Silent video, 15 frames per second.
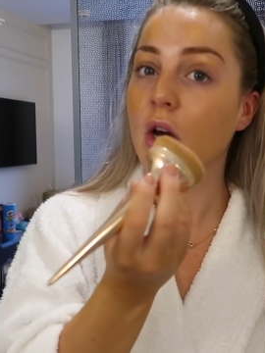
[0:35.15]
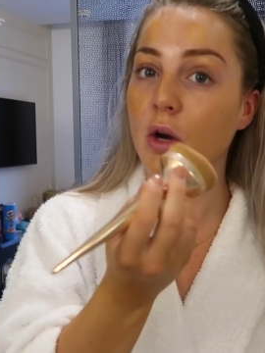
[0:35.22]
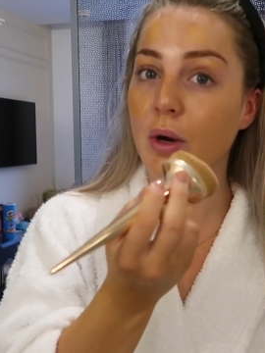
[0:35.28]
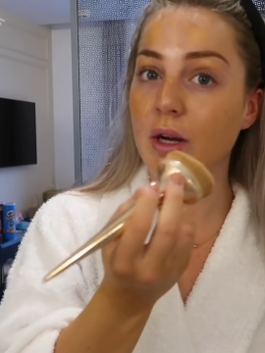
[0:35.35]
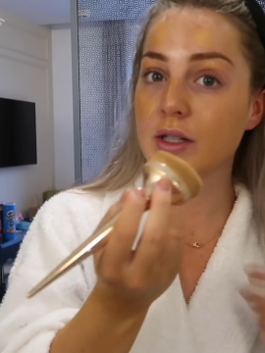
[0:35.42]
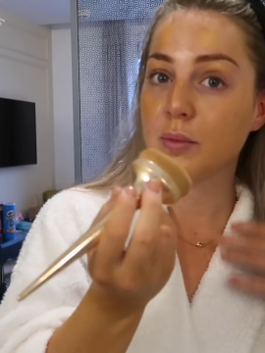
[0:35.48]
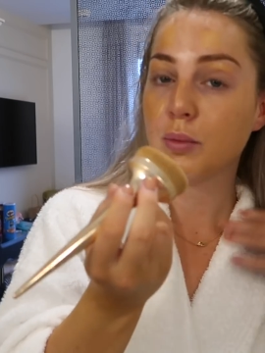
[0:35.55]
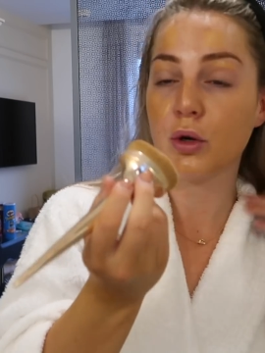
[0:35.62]
Oh,
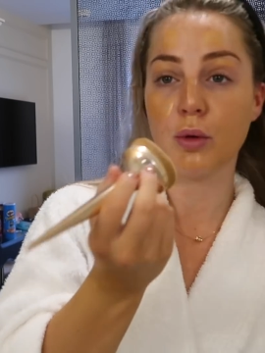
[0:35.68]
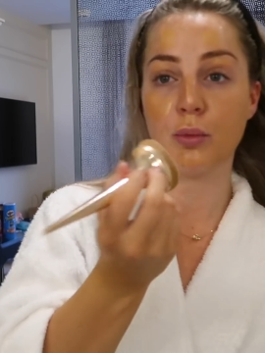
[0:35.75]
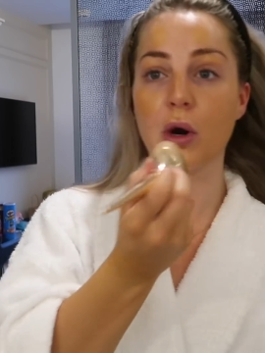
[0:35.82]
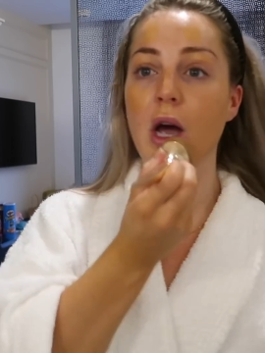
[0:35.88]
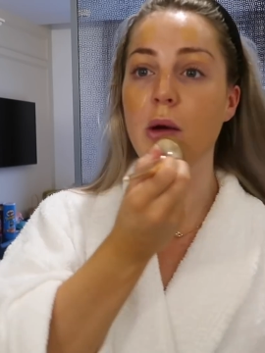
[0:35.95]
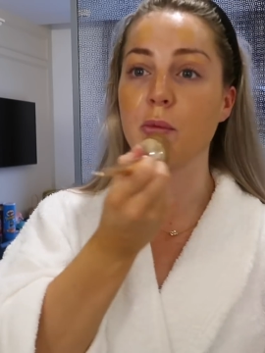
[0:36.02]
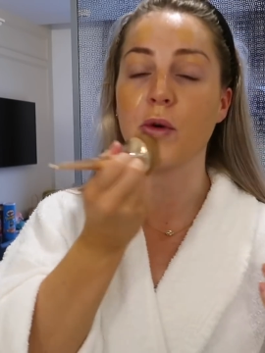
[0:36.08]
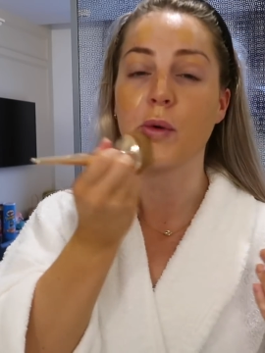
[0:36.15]
I did put a
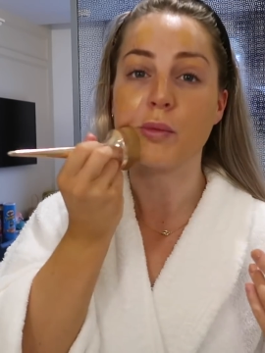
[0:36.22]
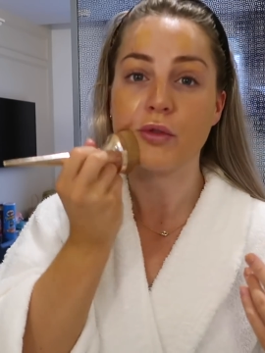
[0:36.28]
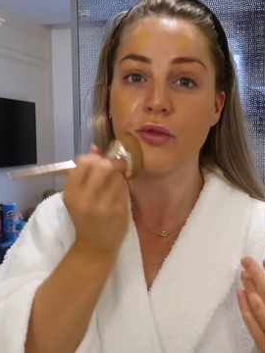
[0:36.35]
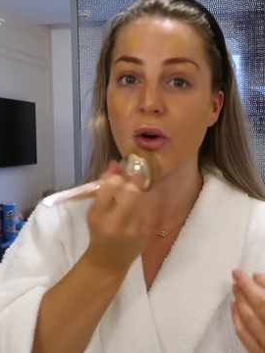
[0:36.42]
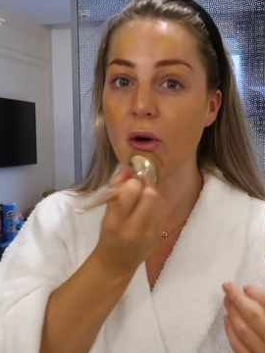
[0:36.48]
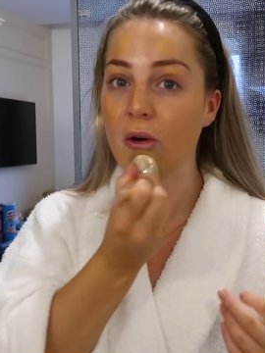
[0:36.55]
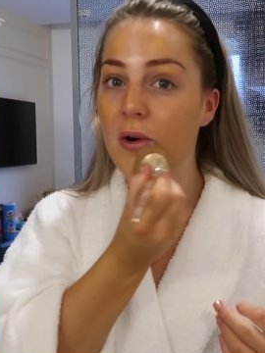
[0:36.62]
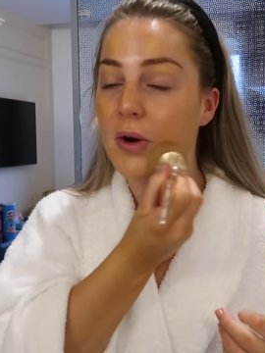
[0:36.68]
primer on
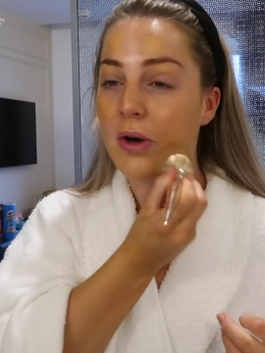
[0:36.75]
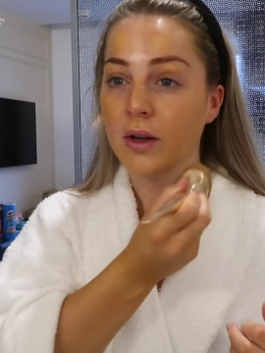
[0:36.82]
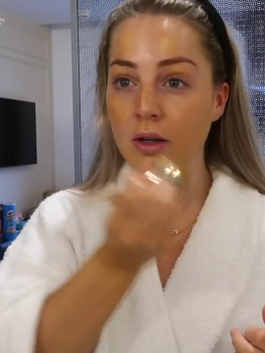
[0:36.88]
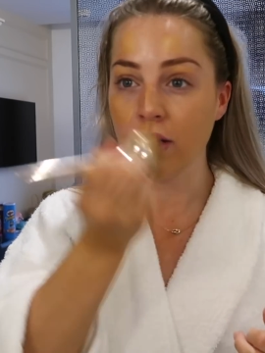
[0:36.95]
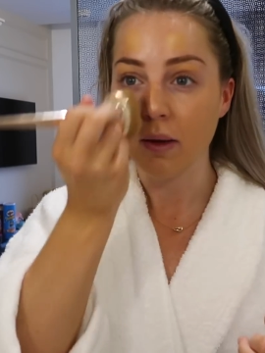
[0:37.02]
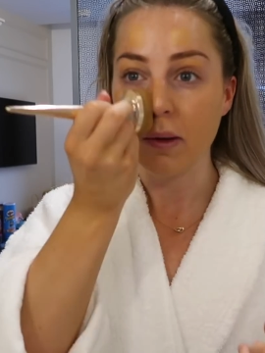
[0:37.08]
before